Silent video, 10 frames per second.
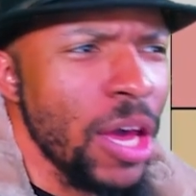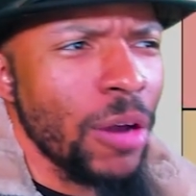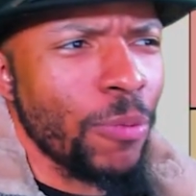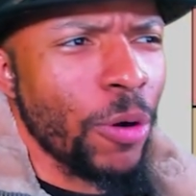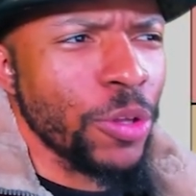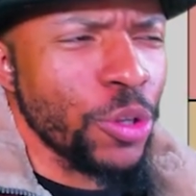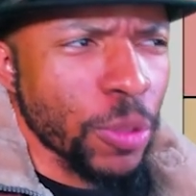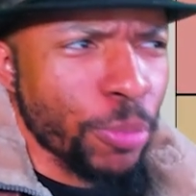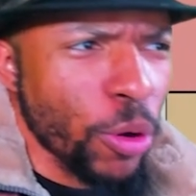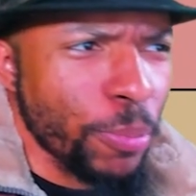well, the
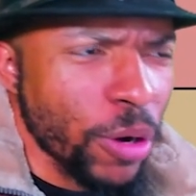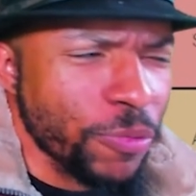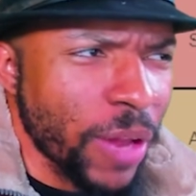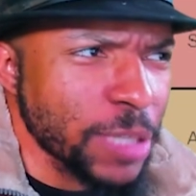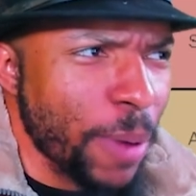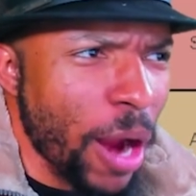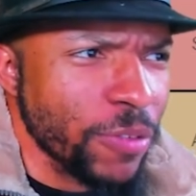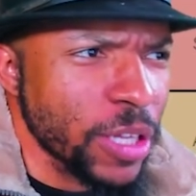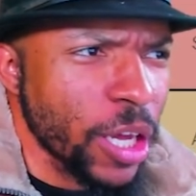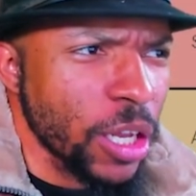Broken Butterfly is powerful
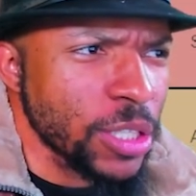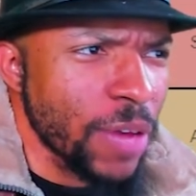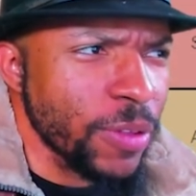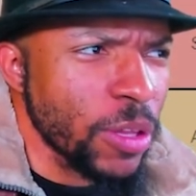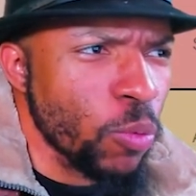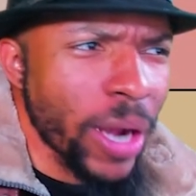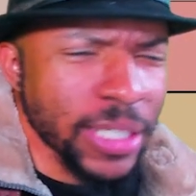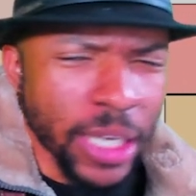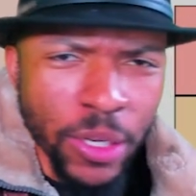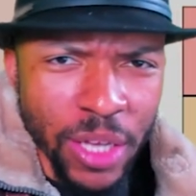than the Killer 7. Then why is the
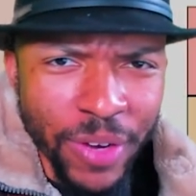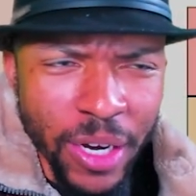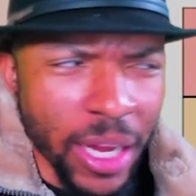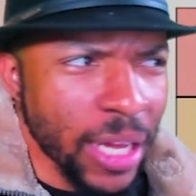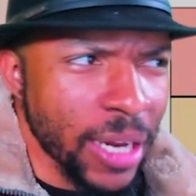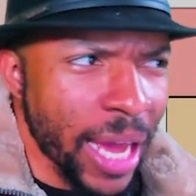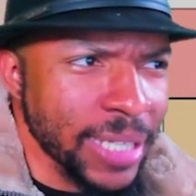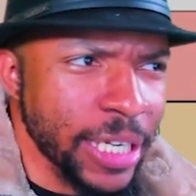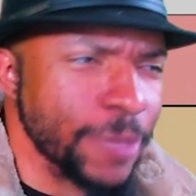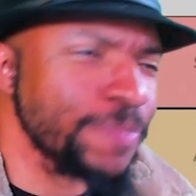Killer 7 in A
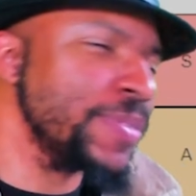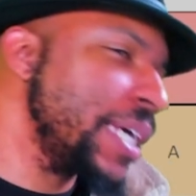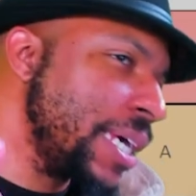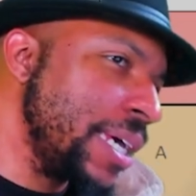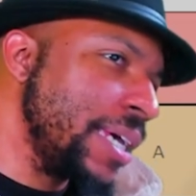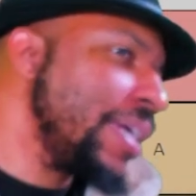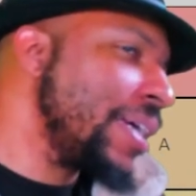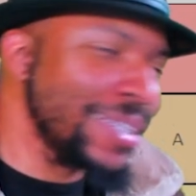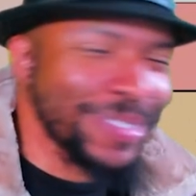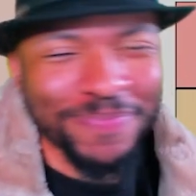tier?
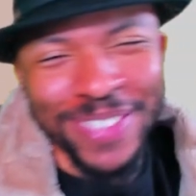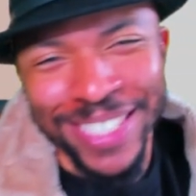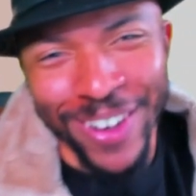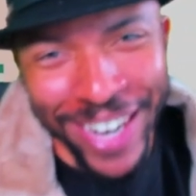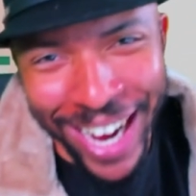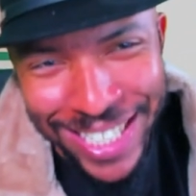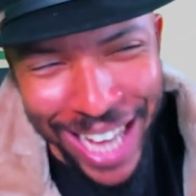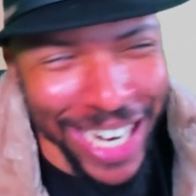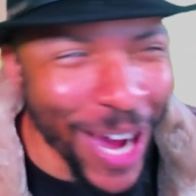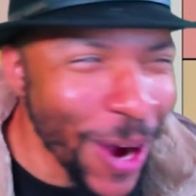Sorry, guys.
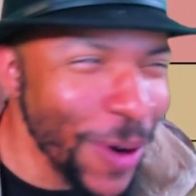I know